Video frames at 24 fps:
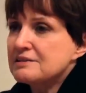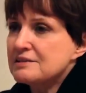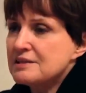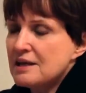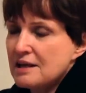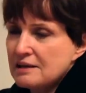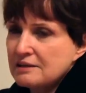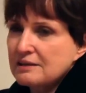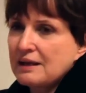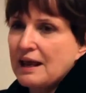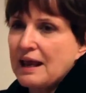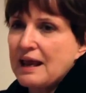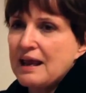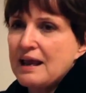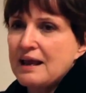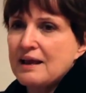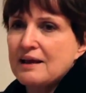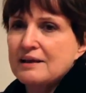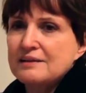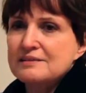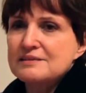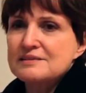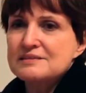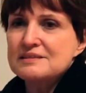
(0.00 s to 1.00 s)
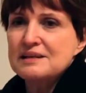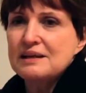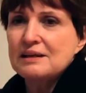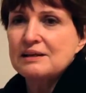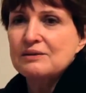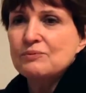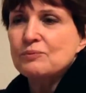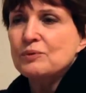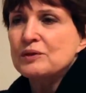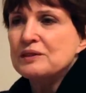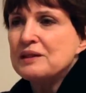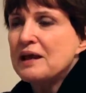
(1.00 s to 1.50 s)
tin cans.
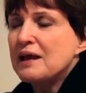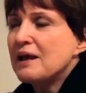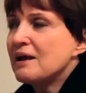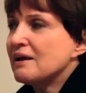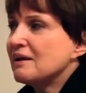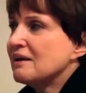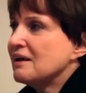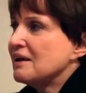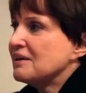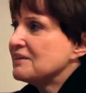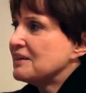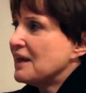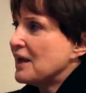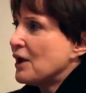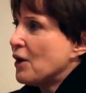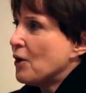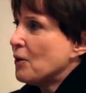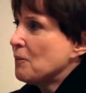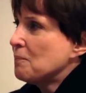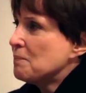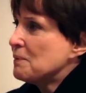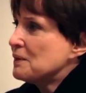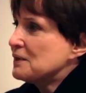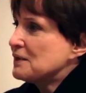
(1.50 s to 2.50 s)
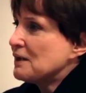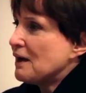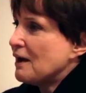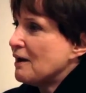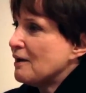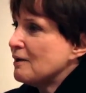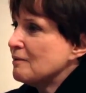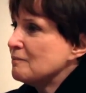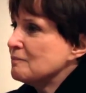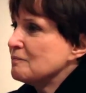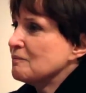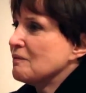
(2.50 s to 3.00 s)
And when they, they opened
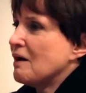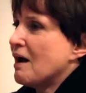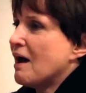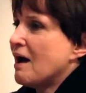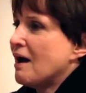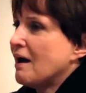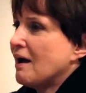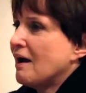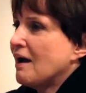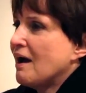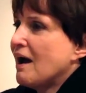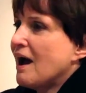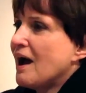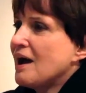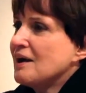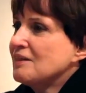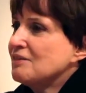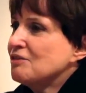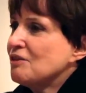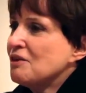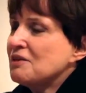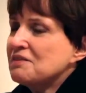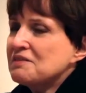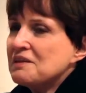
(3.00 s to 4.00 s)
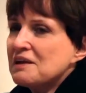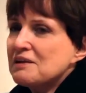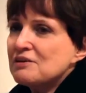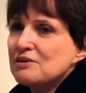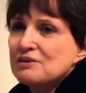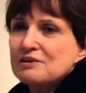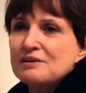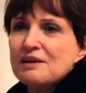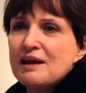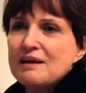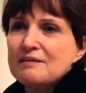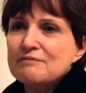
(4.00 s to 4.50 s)
up, I thought they
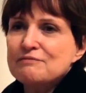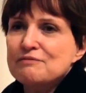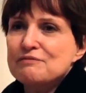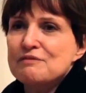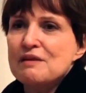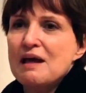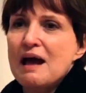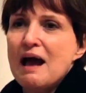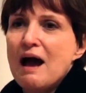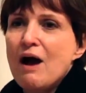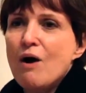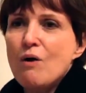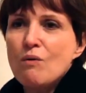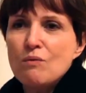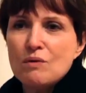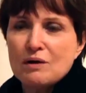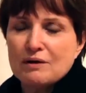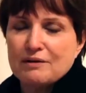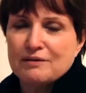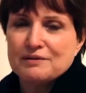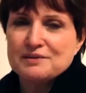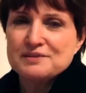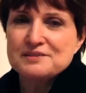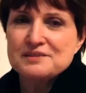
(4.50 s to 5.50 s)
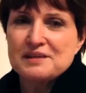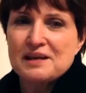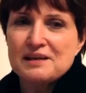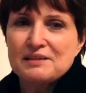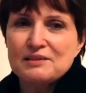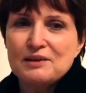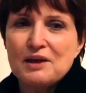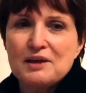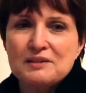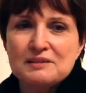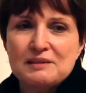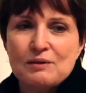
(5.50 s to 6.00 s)
looked like flowers. I
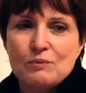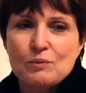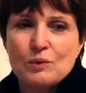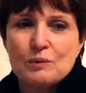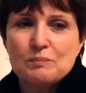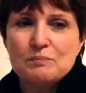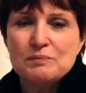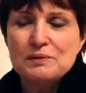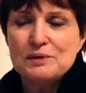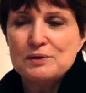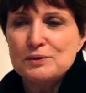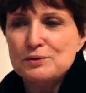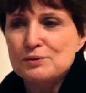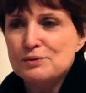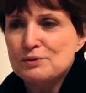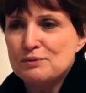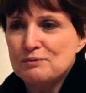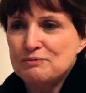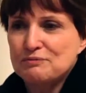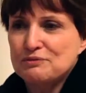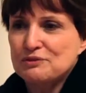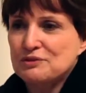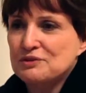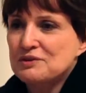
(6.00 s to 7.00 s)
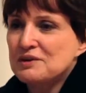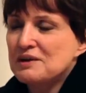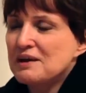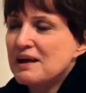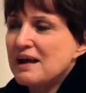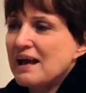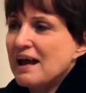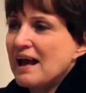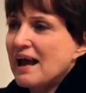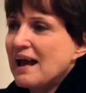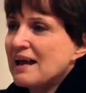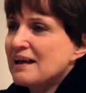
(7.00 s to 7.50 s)
thought they were beautiful.
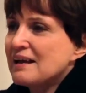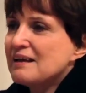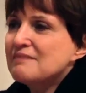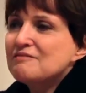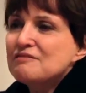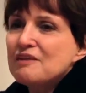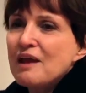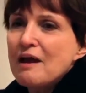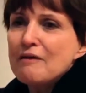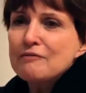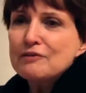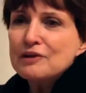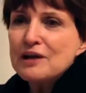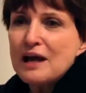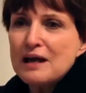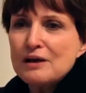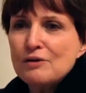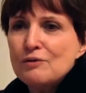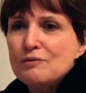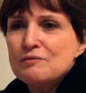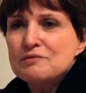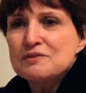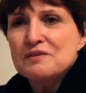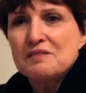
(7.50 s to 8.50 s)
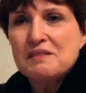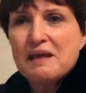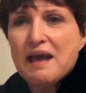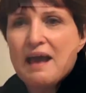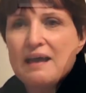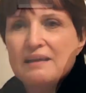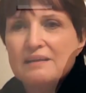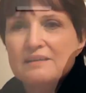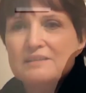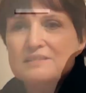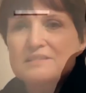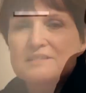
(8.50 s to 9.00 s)
And I never got over
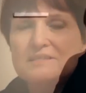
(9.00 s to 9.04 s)
that.